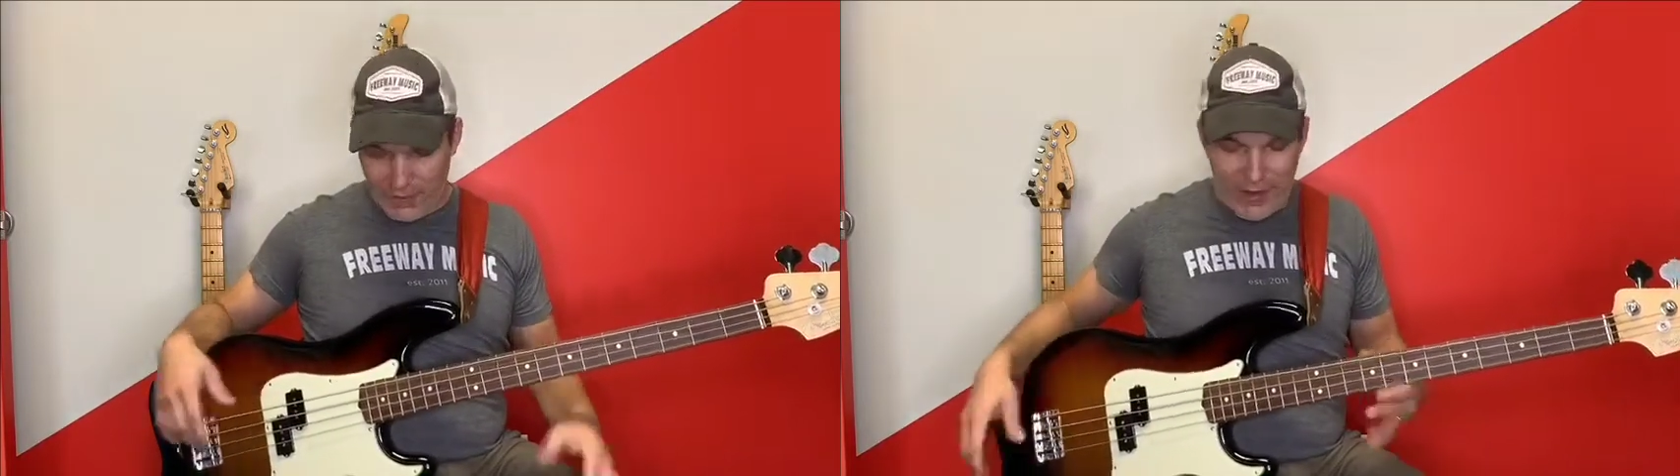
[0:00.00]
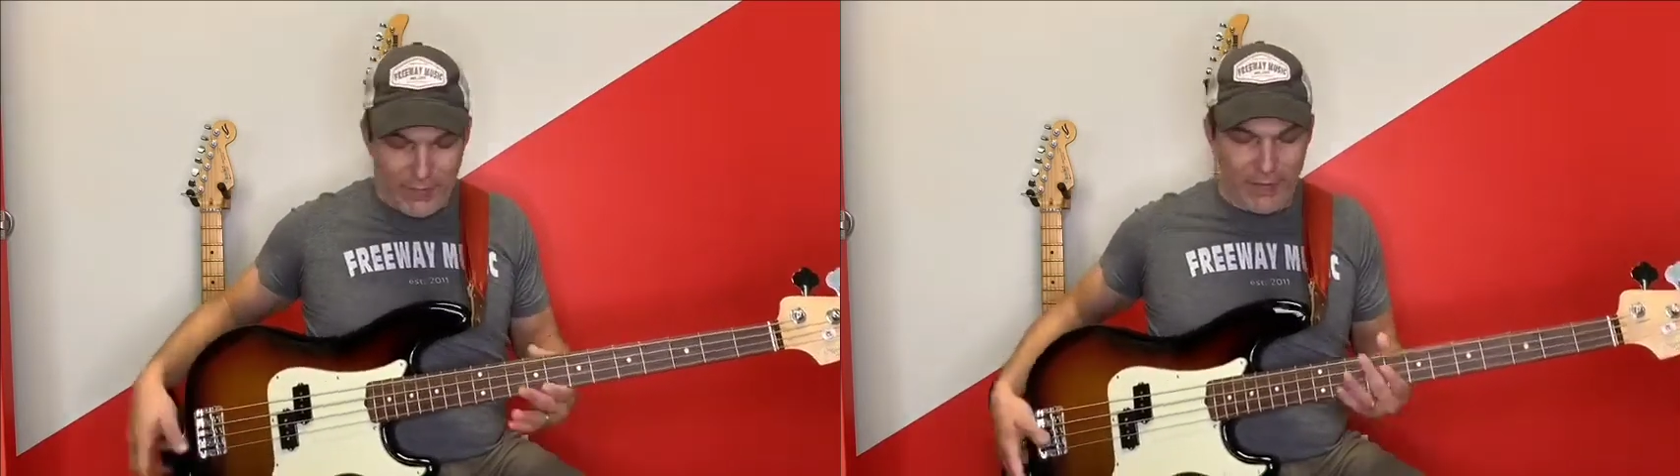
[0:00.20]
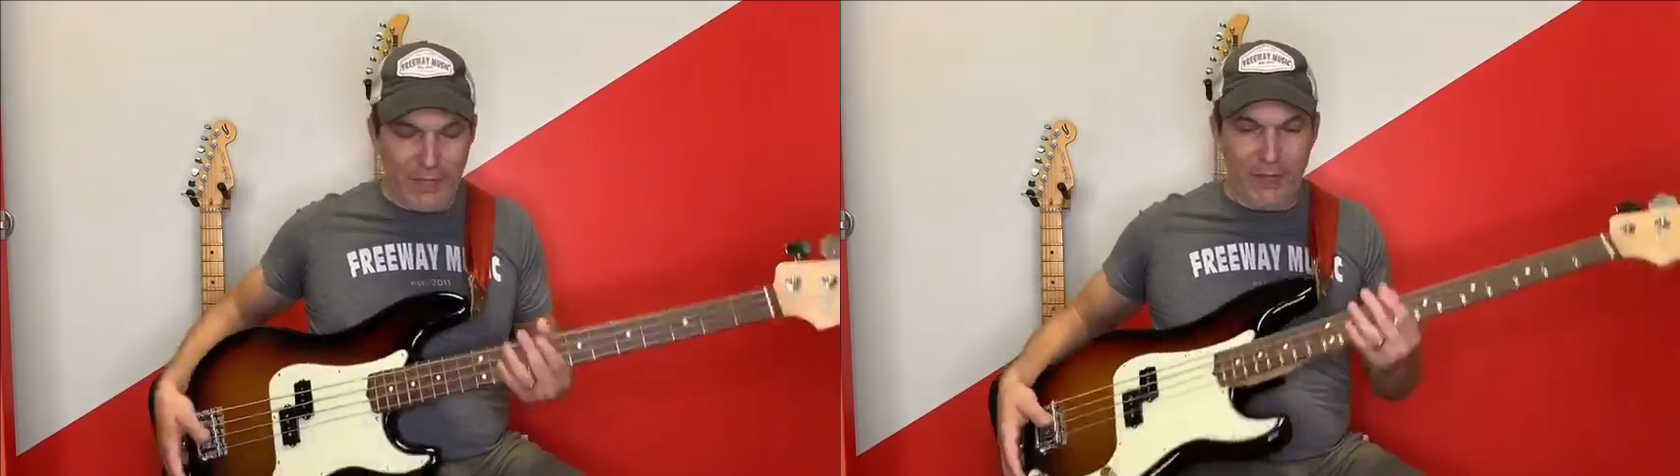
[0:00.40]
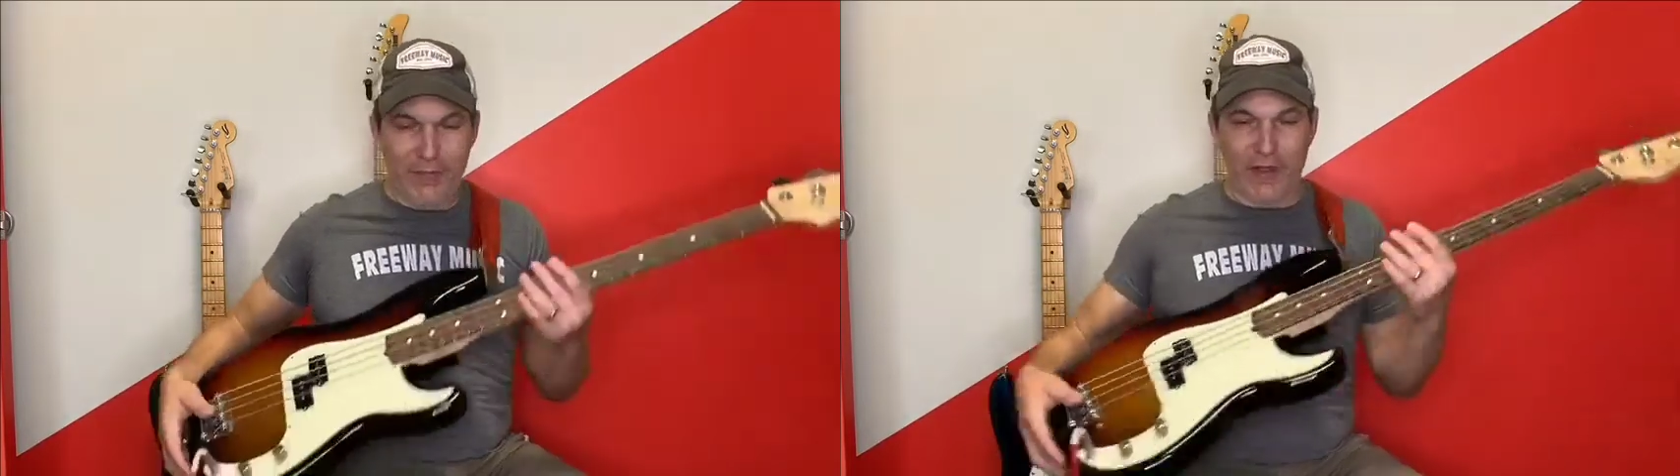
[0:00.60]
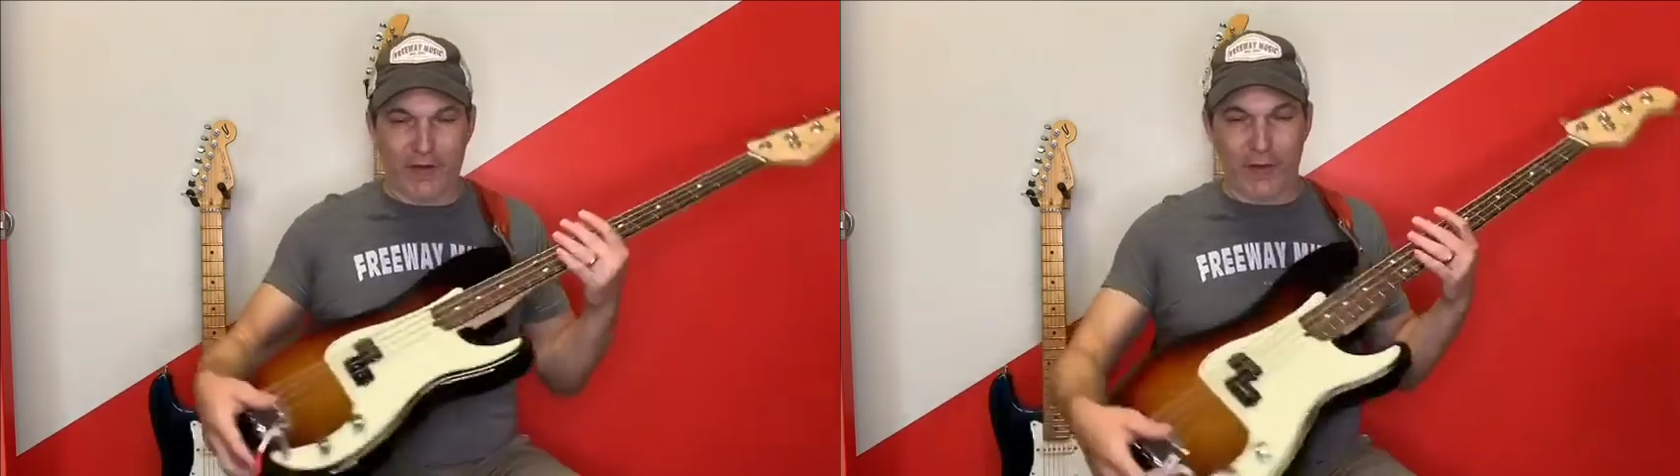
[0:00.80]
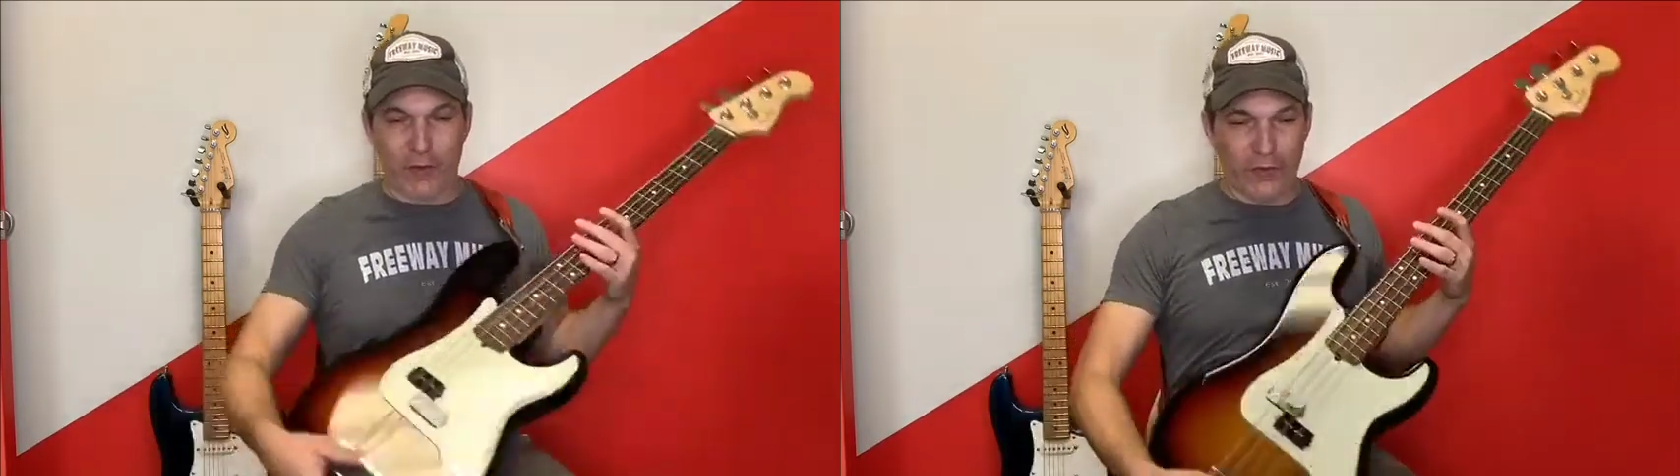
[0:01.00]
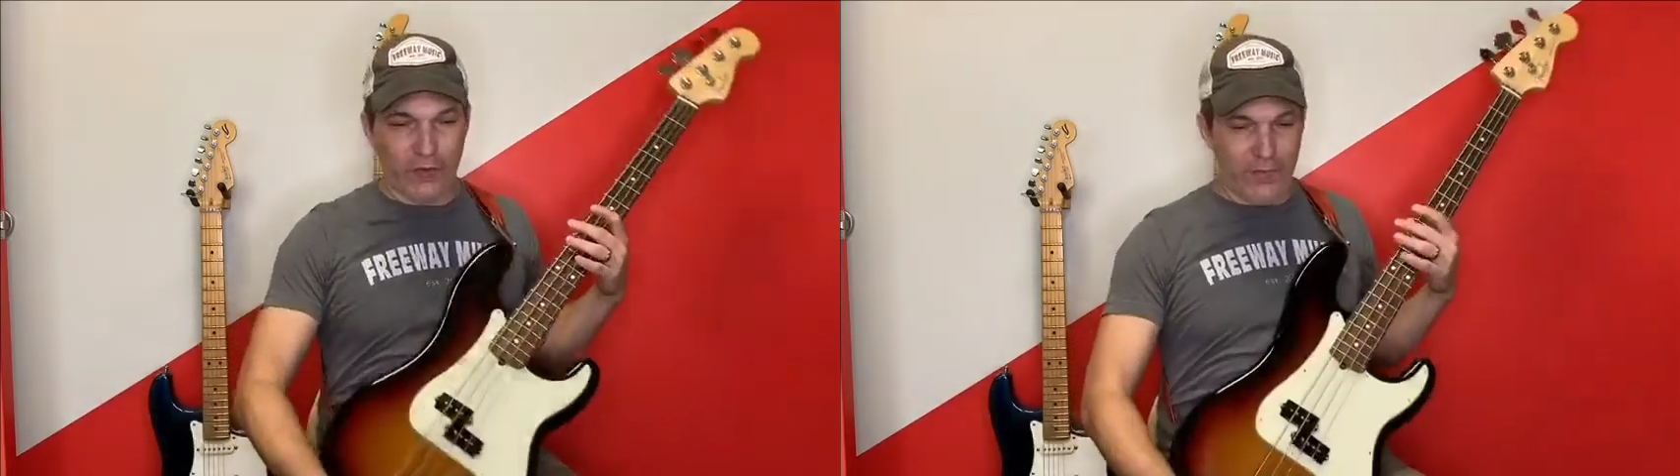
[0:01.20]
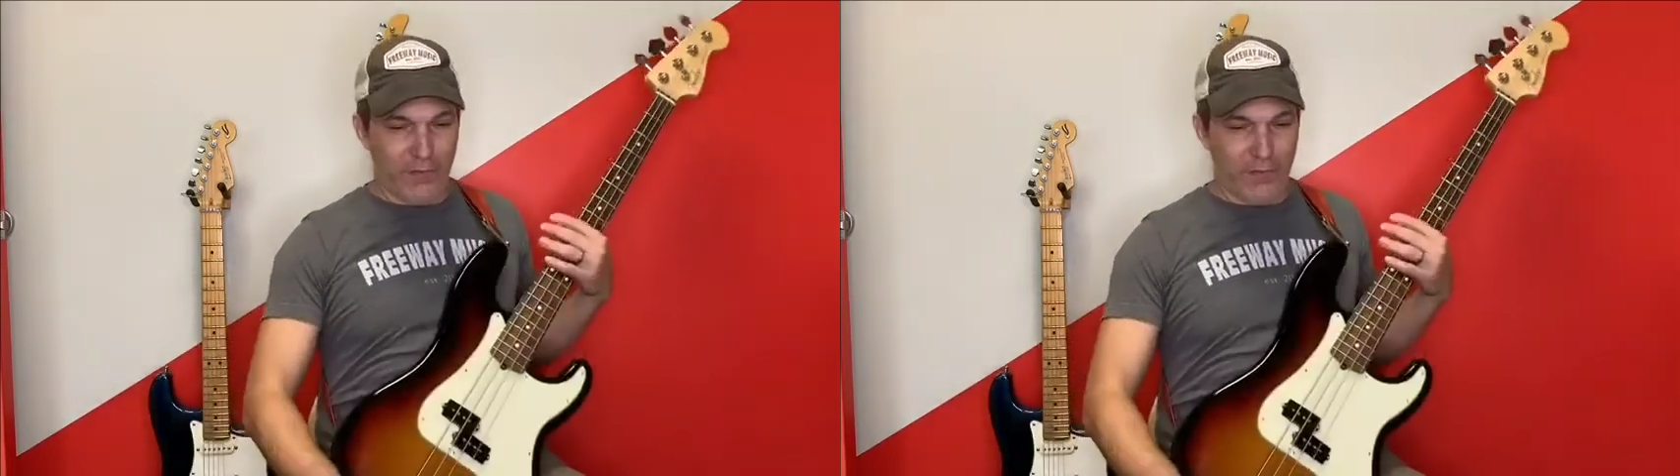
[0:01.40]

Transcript: Some people like to hold their